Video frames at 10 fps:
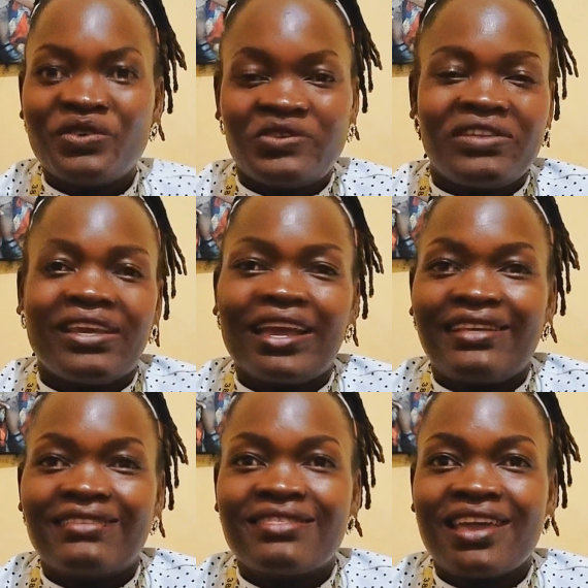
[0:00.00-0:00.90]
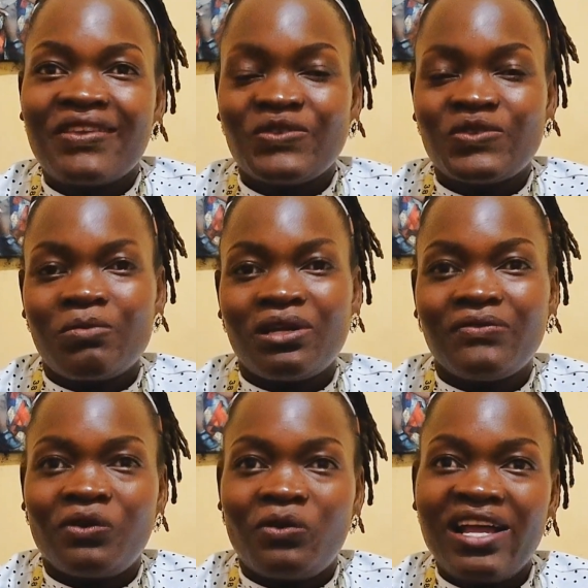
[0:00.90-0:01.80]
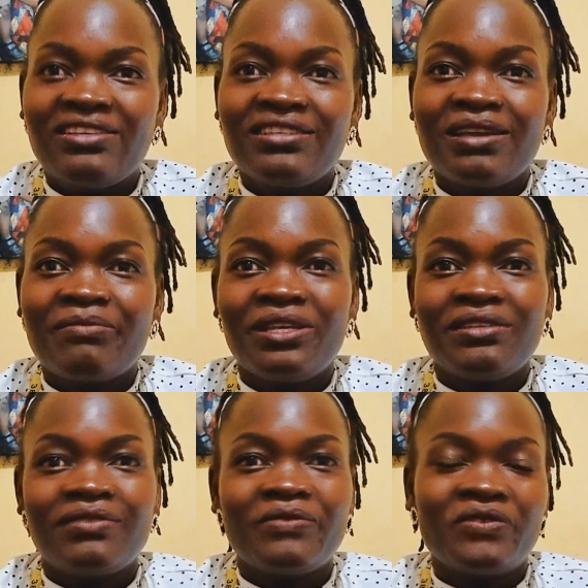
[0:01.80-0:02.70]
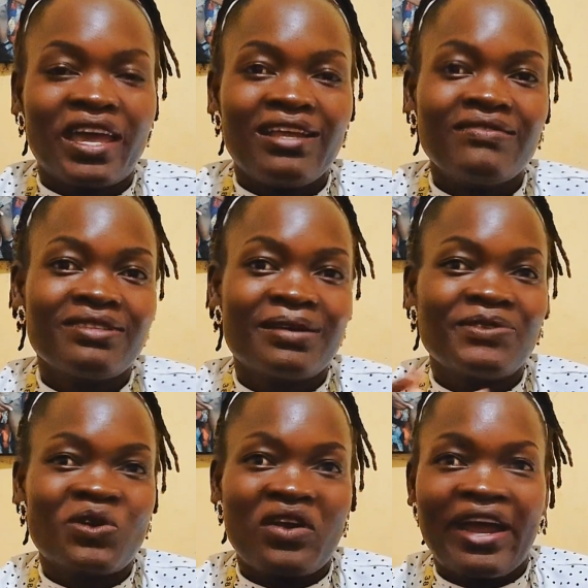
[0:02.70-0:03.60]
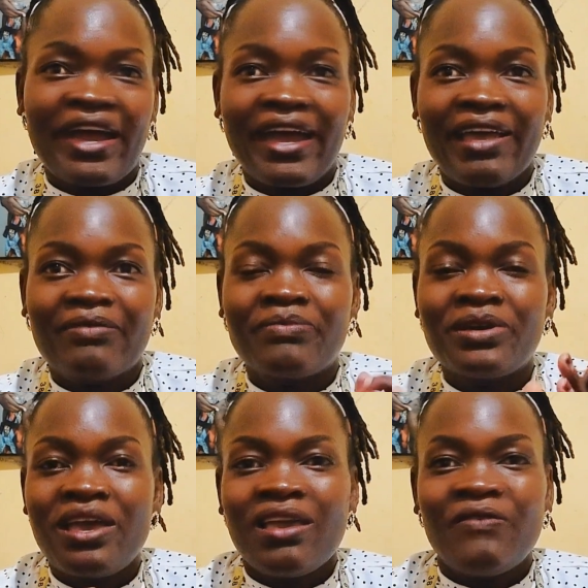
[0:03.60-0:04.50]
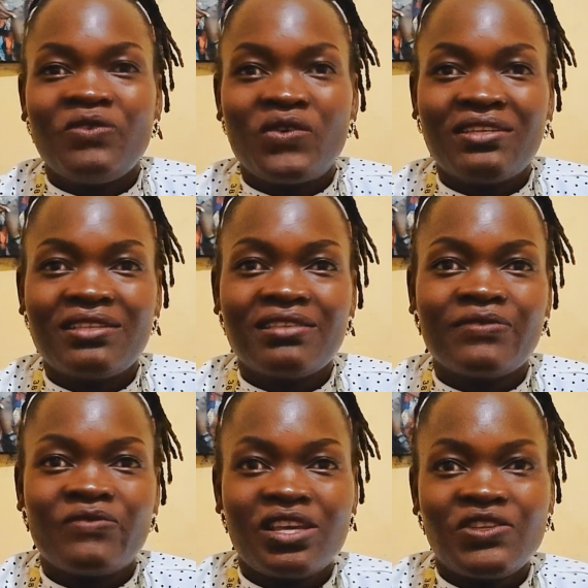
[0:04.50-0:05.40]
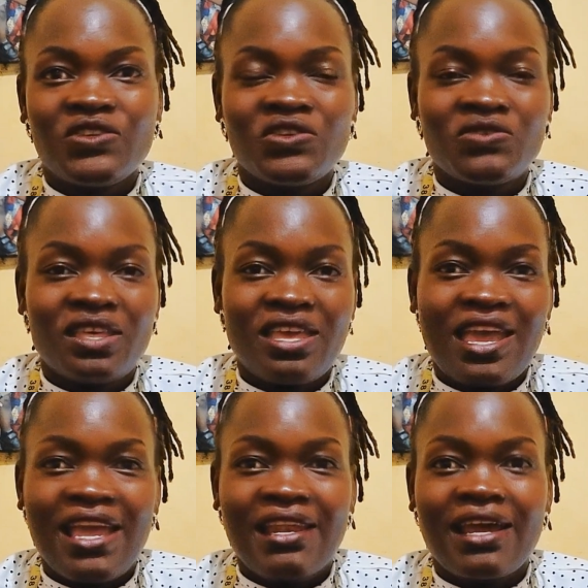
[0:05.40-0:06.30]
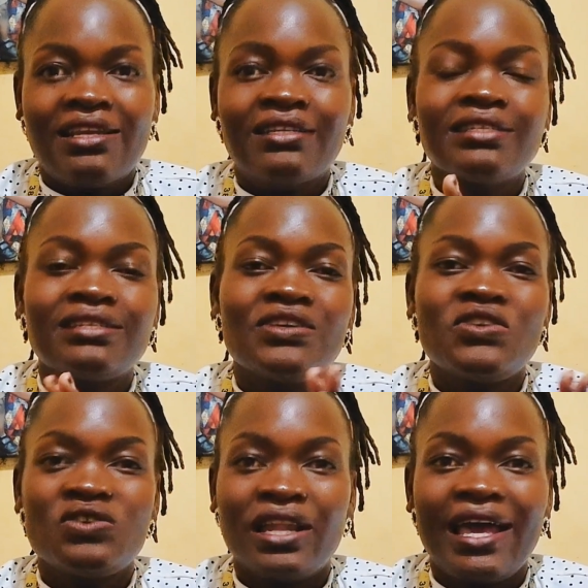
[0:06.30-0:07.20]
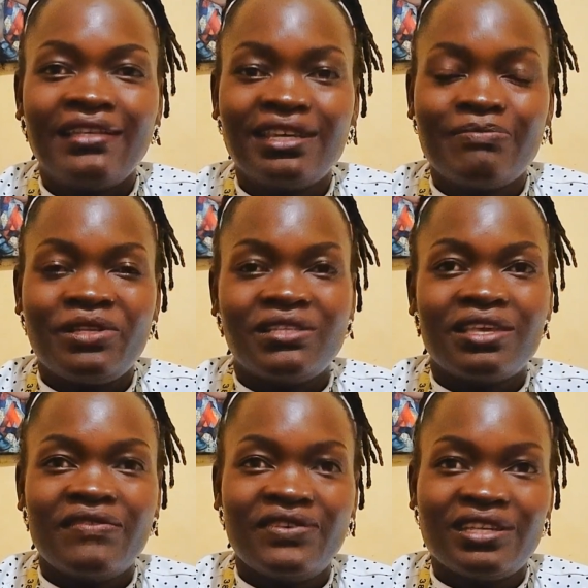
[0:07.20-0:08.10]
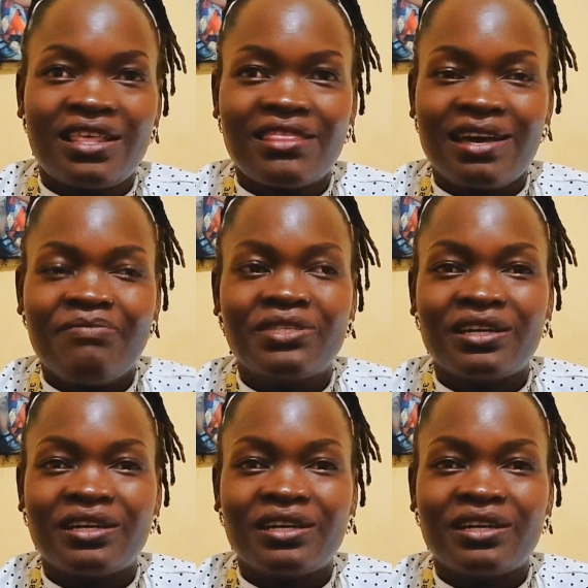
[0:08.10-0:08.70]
for today, guys. Thank you so much for watching. Please don't forget to subscribe. If you watched this video to the end and you liked it, please give it a thumbs